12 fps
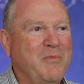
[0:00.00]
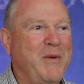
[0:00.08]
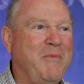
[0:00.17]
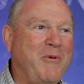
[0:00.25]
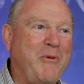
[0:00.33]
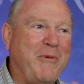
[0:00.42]

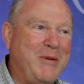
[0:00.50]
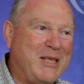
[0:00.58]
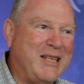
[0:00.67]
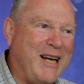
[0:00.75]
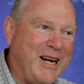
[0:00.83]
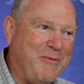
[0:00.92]
Remember where we
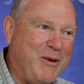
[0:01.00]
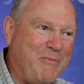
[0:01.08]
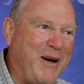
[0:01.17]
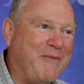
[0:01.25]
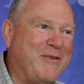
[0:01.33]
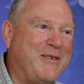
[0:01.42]
started with
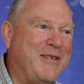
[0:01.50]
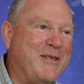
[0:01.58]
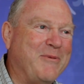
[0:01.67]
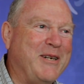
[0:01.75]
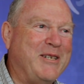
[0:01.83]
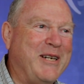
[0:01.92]
buffers and
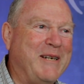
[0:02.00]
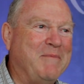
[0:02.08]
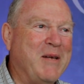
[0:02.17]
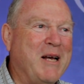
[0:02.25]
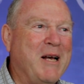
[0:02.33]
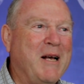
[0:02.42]
switching?